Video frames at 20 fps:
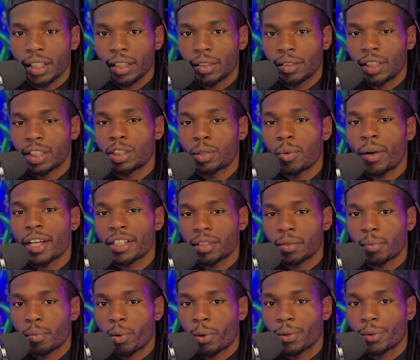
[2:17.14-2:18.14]
this is why it's
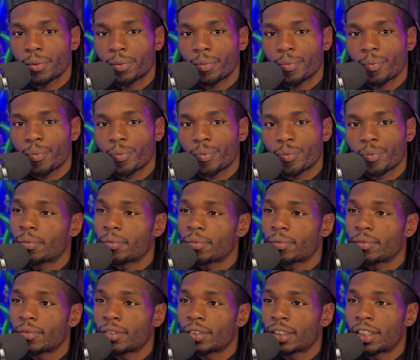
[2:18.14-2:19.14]
important.
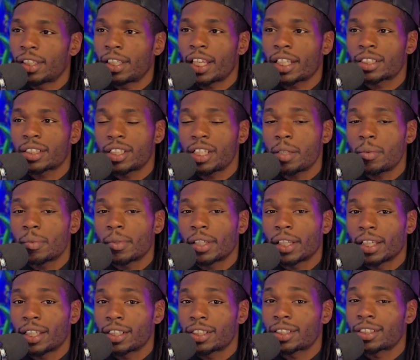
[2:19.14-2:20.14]
The next tip
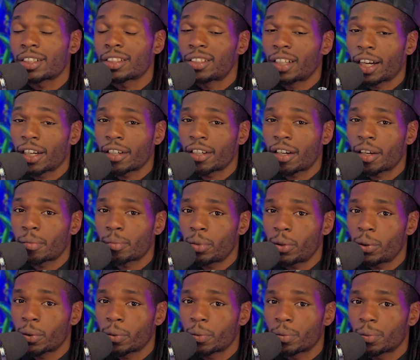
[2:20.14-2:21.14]
is the dot-com
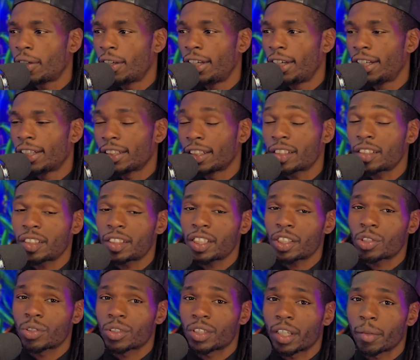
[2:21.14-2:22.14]
boom. This is
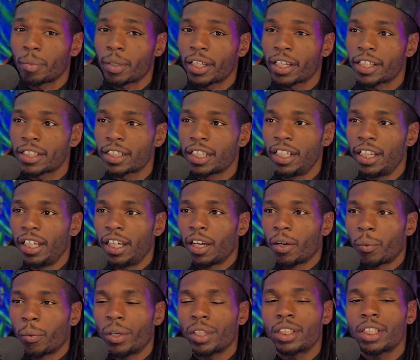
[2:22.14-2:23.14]
interesting because
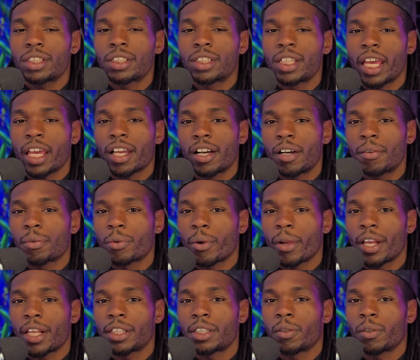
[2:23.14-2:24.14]
with the tech
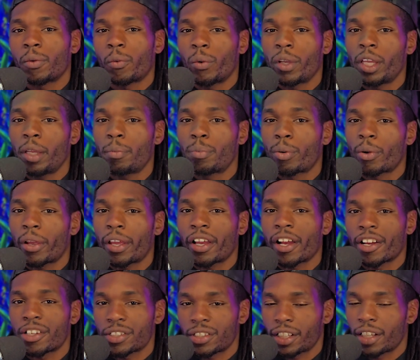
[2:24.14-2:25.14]
upgrades, we bring
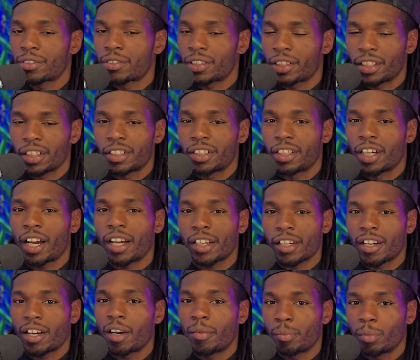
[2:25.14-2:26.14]
ourselves to the
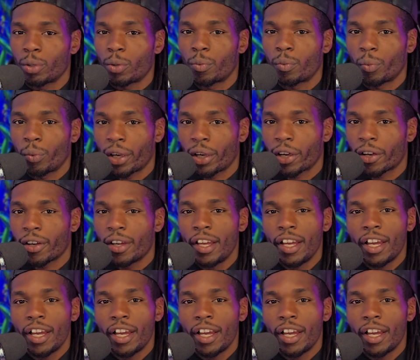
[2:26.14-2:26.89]
dot-com boom where